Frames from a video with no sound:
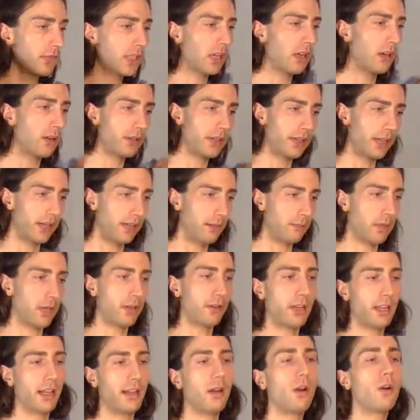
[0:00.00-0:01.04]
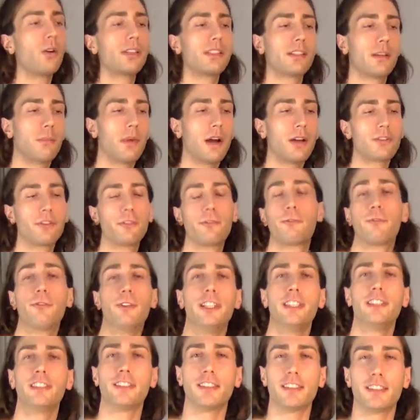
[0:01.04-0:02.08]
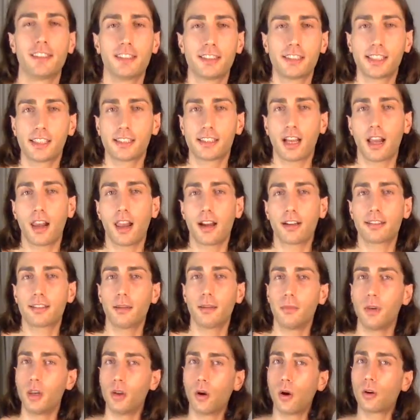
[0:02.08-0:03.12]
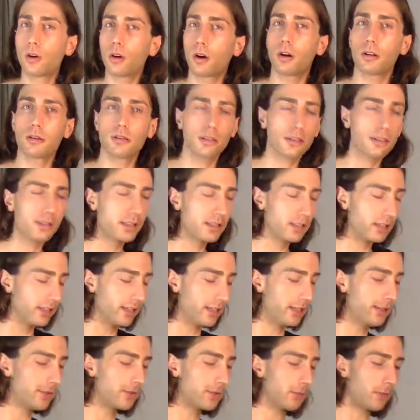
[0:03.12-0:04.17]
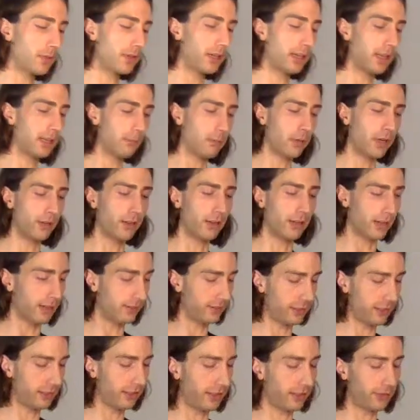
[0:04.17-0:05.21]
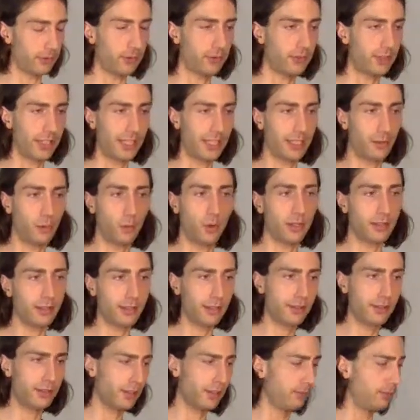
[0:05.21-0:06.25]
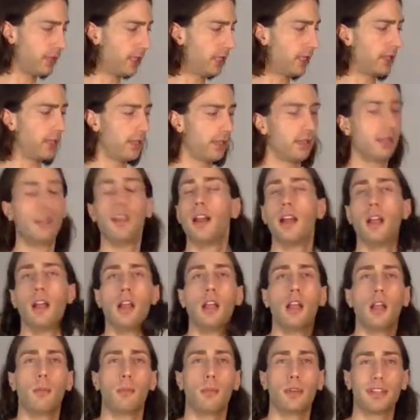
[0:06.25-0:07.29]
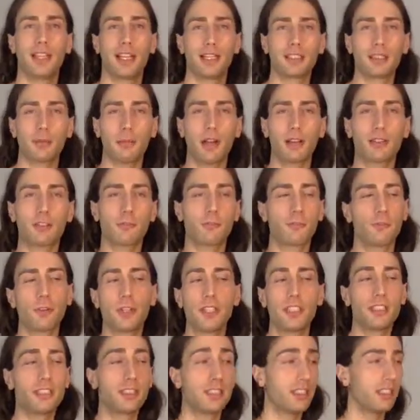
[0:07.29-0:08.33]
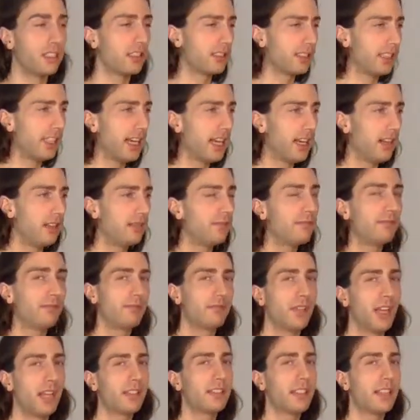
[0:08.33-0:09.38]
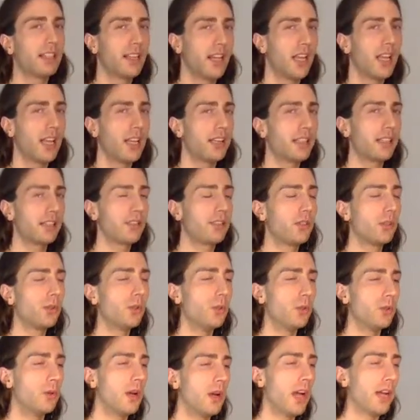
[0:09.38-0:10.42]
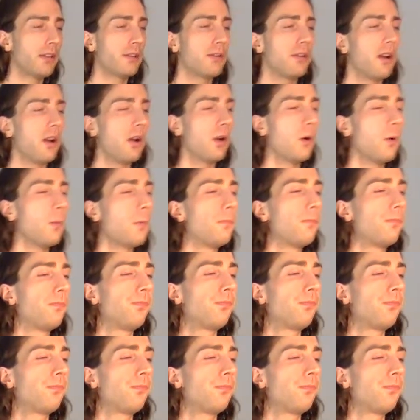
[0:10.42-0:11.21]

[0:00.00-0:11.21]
Okay, Marjolein, oh, it's about the fringes. She says, I like them longer on the sleeves. Marjolein said, I had to think, what does she mean? But that's about the fringes. Yeah, I think I like it too. I don't know.